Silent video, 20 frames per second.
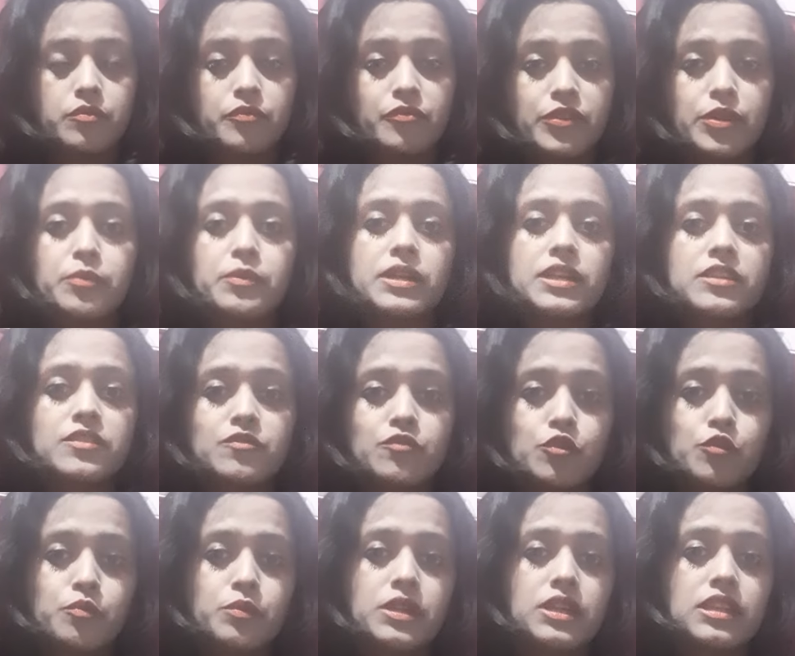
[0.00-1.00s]
females
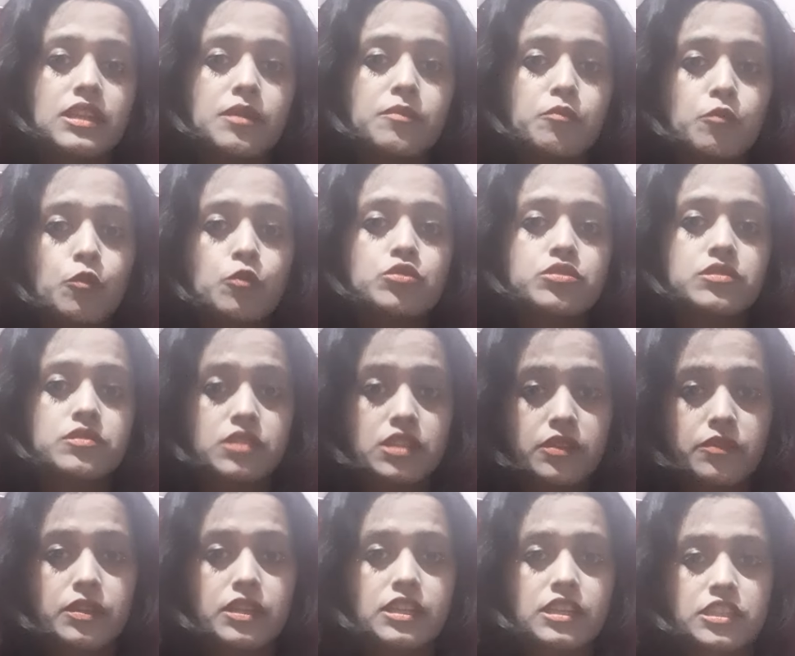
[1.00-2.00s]
would be the most
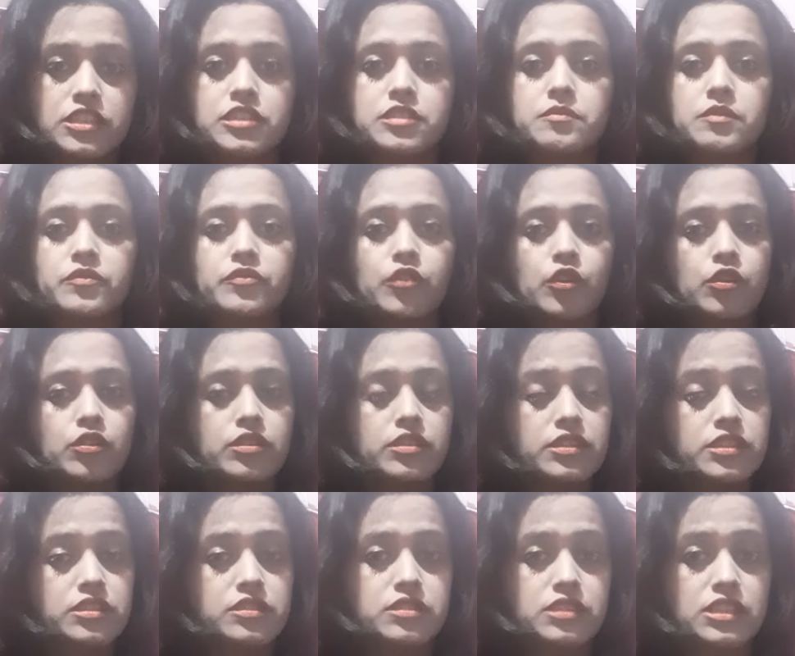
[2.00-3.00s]
suitable customer for
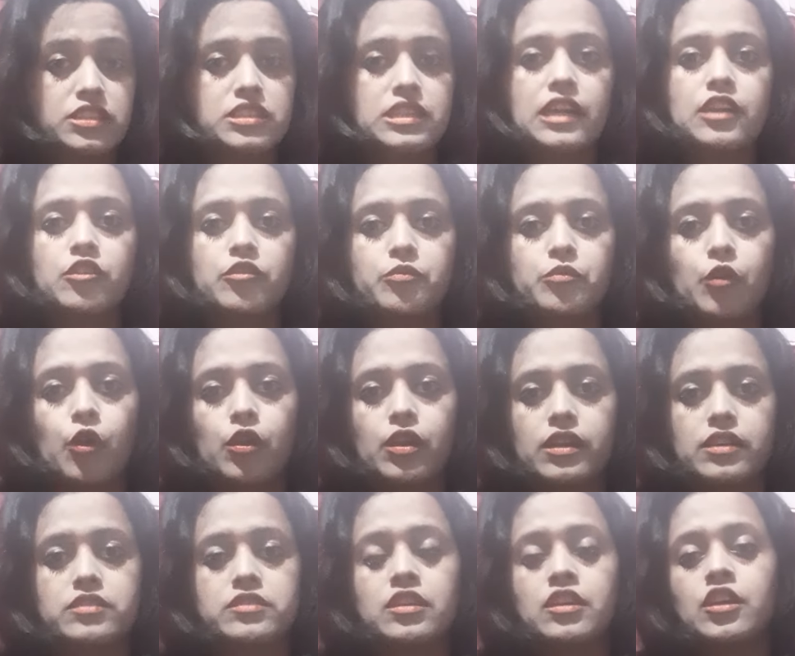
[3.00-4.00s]
this such kind of
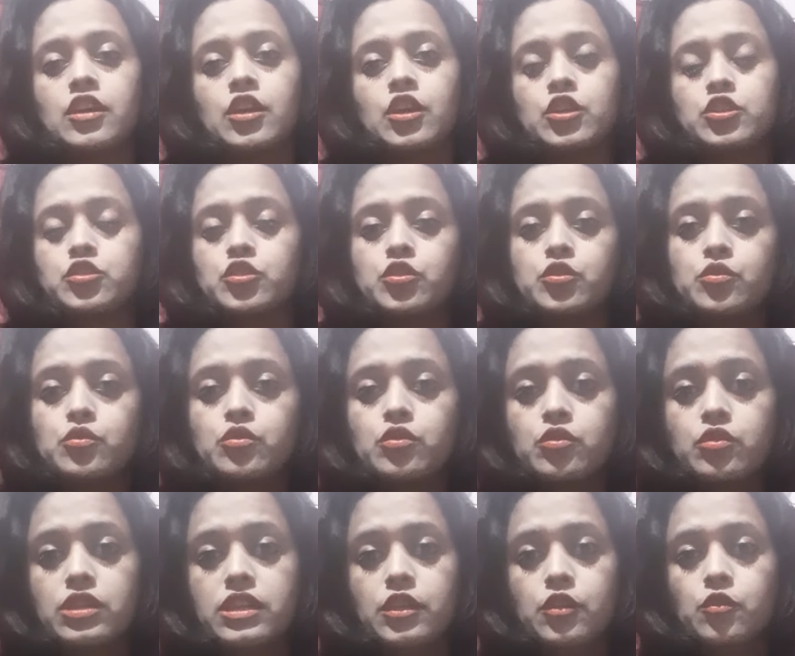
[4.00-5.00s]
products. So you
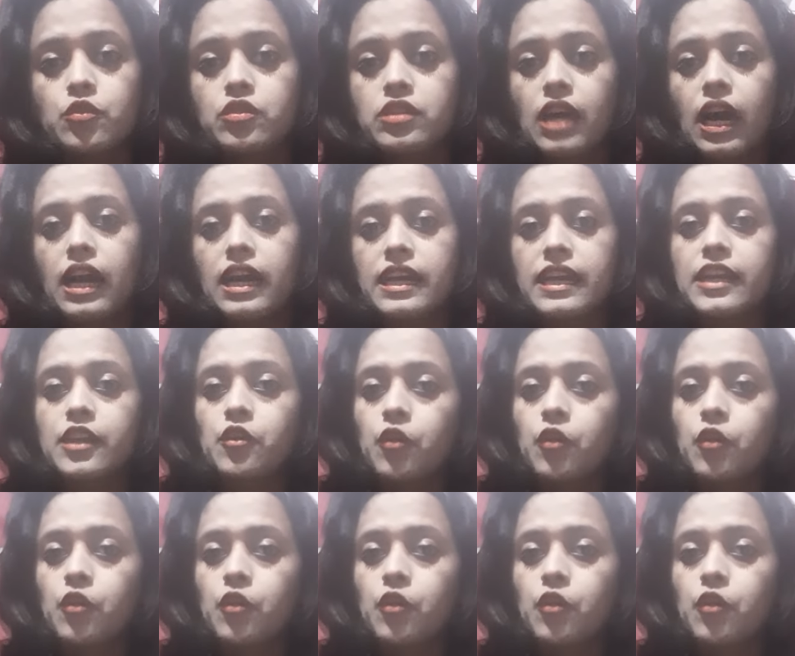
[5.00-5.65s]
need to target